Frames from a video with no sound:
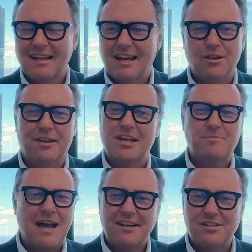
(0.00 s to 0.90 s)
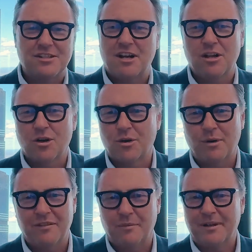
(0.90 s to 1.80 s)
A lot of those pages are no longer
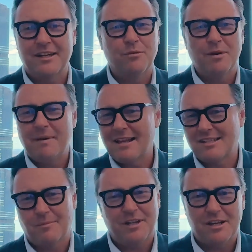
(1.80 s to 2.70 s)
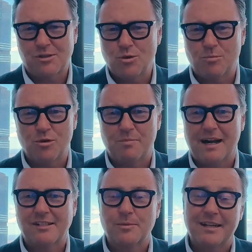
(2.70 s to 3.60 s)
relevant. We need to rip out some of those cookbook
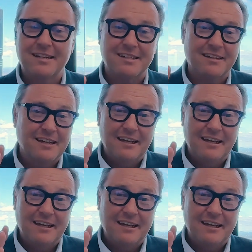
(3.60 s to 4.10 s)
pages. We need to